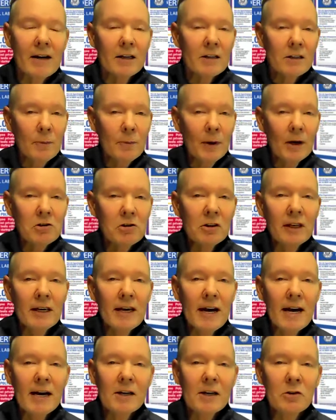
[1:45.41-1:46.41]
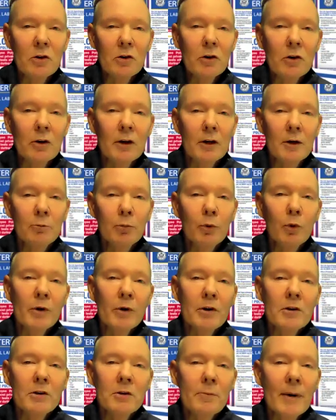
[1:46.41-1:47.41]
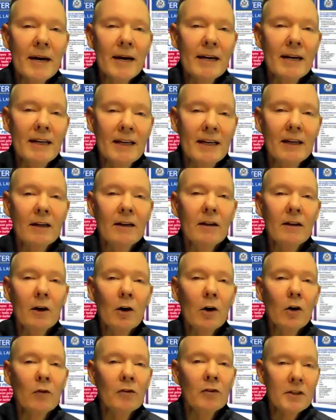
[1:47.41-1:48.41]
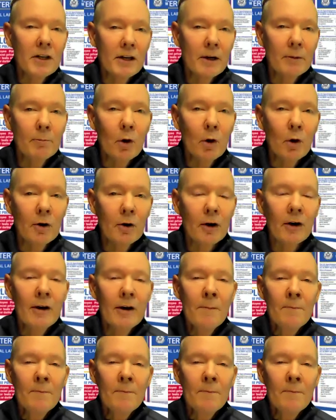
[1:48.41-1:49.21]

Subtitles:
especially as your employees might hit the overtime mark.